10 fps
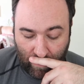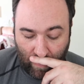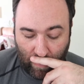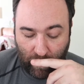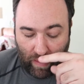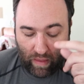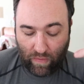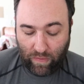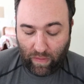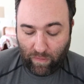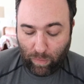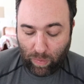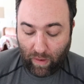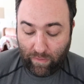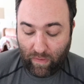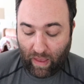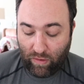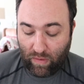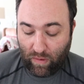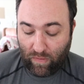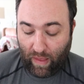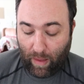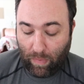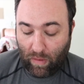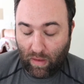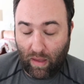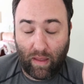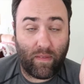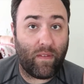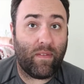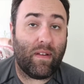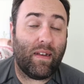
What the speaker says: so then the prophecy actually starts to happen because it's